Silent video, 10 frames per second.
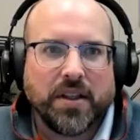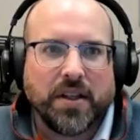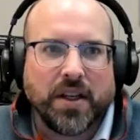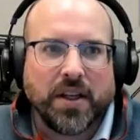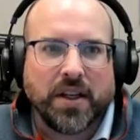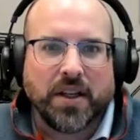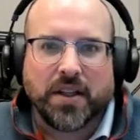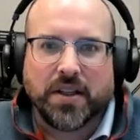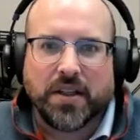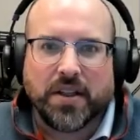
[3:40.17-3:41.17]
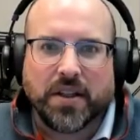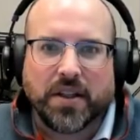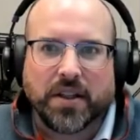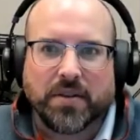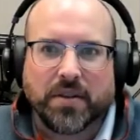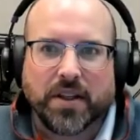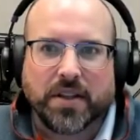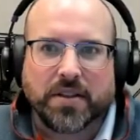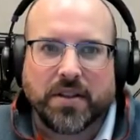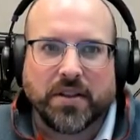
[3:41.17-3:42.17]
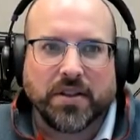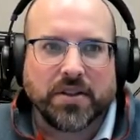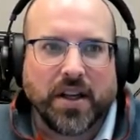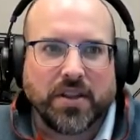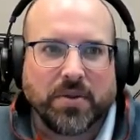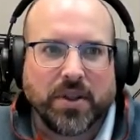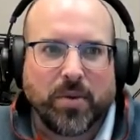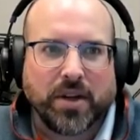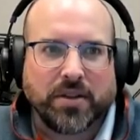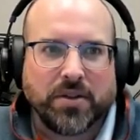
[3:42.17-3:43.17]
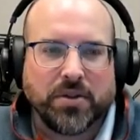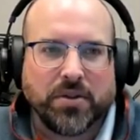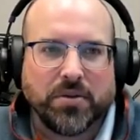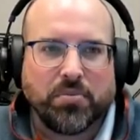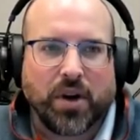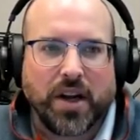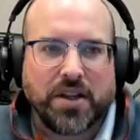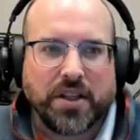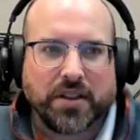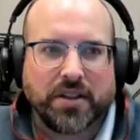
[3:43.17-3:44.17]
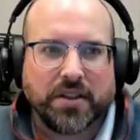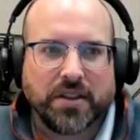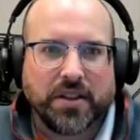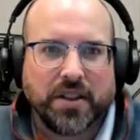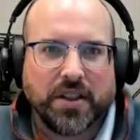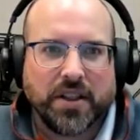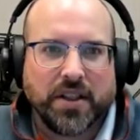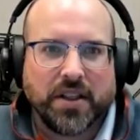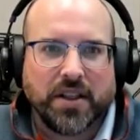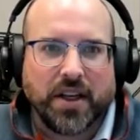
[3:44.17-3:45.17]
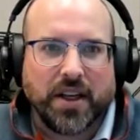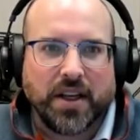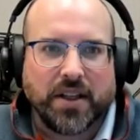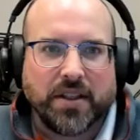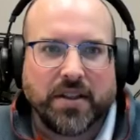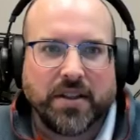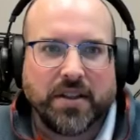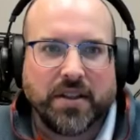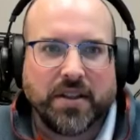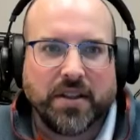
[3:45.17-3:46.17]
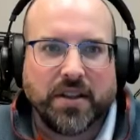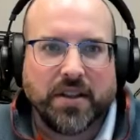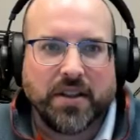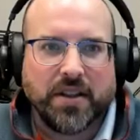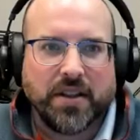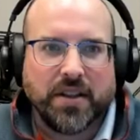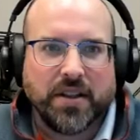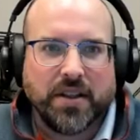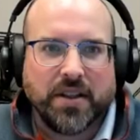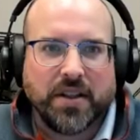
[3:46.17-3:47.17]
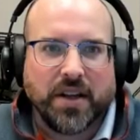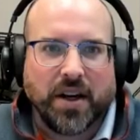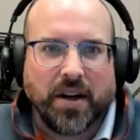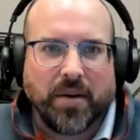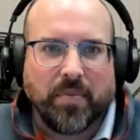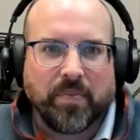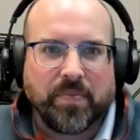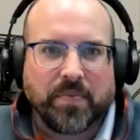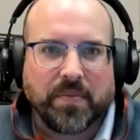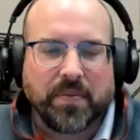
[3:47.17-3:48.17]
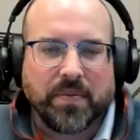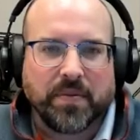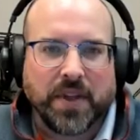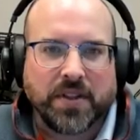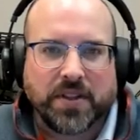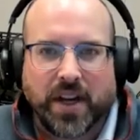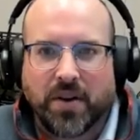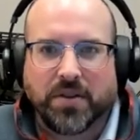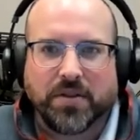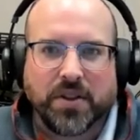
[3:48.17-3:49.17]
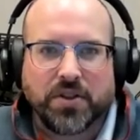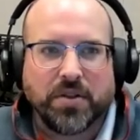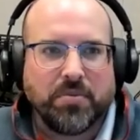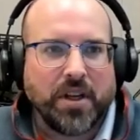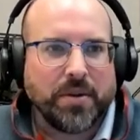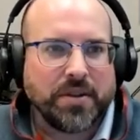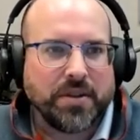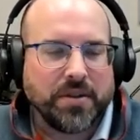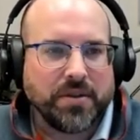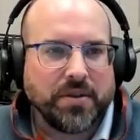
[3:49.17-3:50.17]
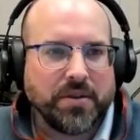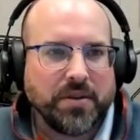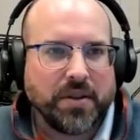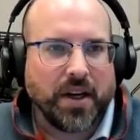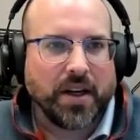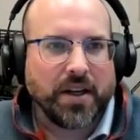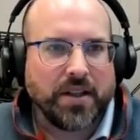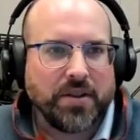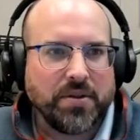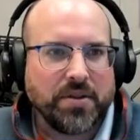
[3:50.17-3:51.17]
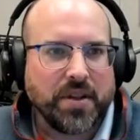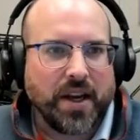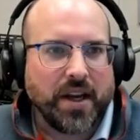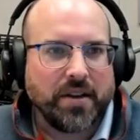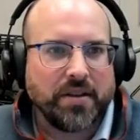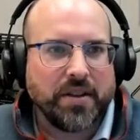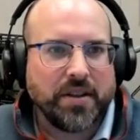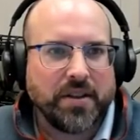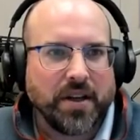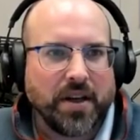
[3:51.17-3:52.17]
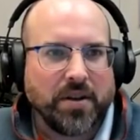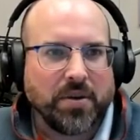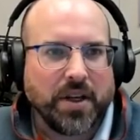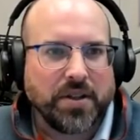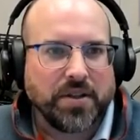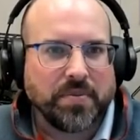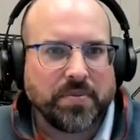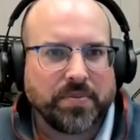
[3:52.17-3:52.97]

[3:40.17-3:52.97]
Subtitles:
And I think that's all set. So we can go back to project, and so now it should be able to kind of use that location.